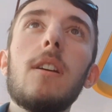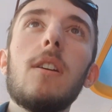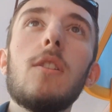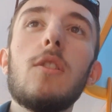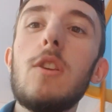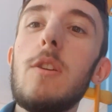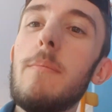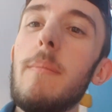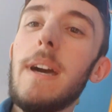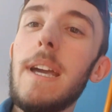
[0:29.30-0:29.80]

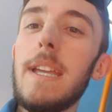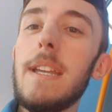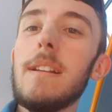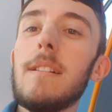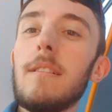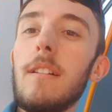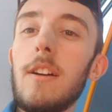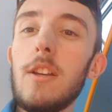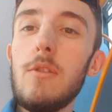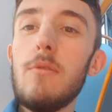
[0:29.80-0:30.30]
you make,
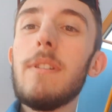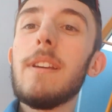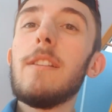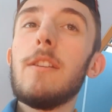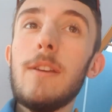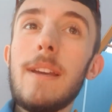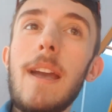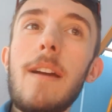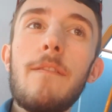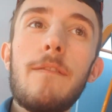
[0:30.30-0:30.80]
like,
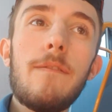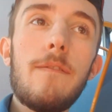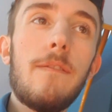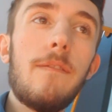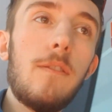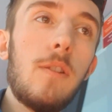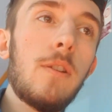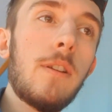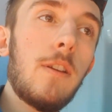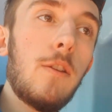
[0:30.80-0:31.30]

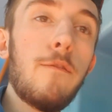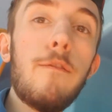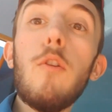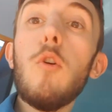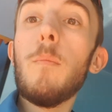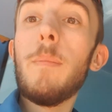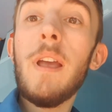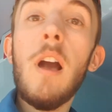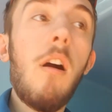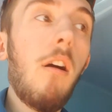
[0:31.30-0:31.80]
you
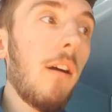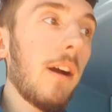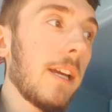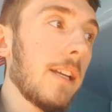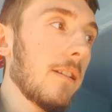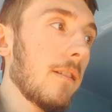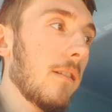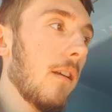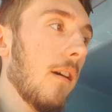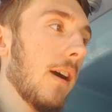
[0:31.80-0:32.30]
fall
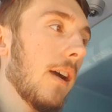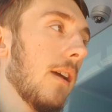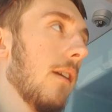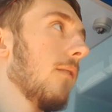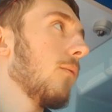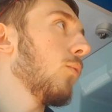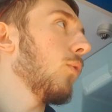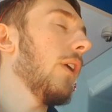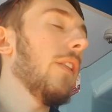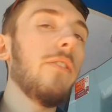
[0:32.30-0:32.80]
behind, like,
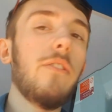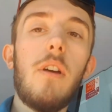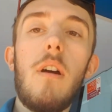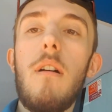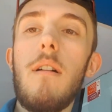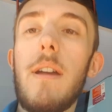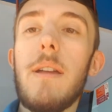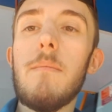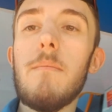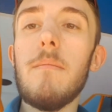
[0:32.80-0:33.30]
one
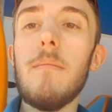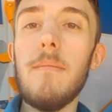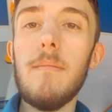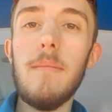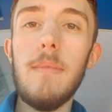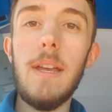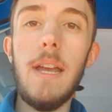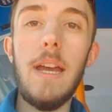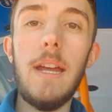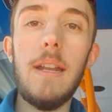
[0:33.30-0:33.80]
time,
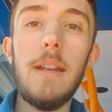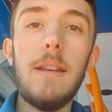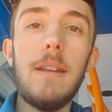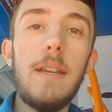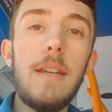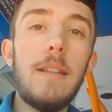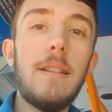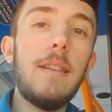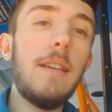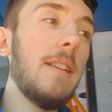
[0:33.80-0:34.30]
and
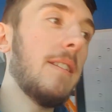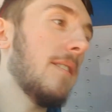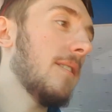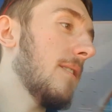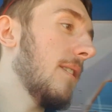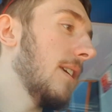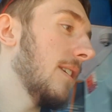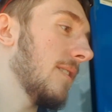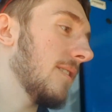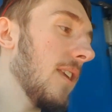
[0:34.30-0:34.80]

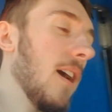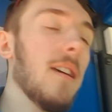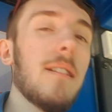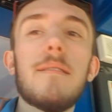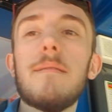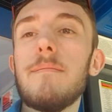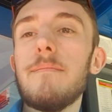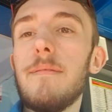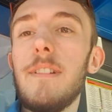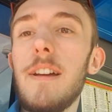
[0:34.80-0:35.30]
it's
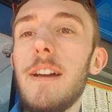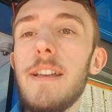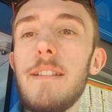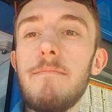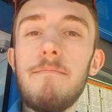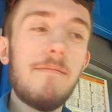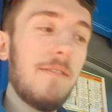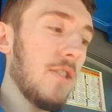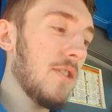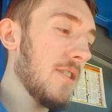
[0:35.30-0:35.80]
done, like,
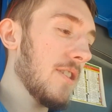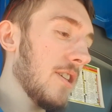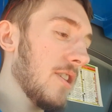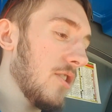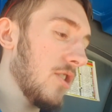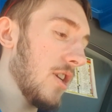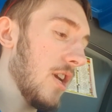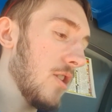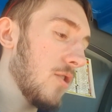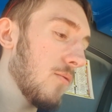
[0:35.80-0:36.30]

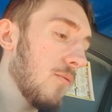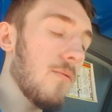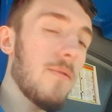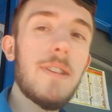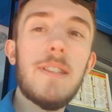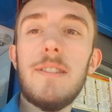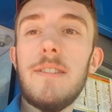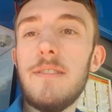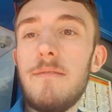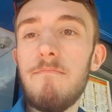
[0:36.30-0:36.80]
schedule
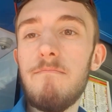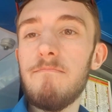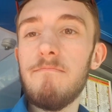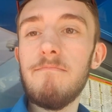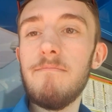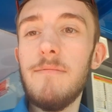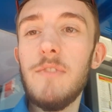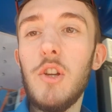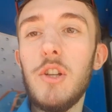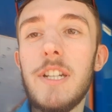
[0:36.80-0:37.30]
is
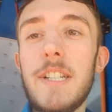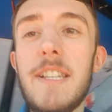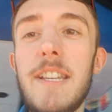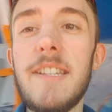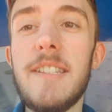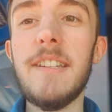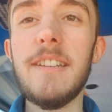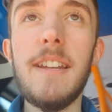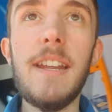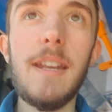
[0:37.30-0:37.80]

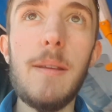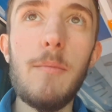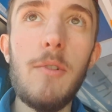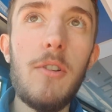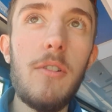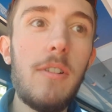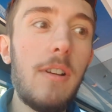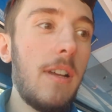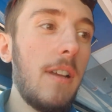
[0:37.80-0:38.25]
non-existent anymore.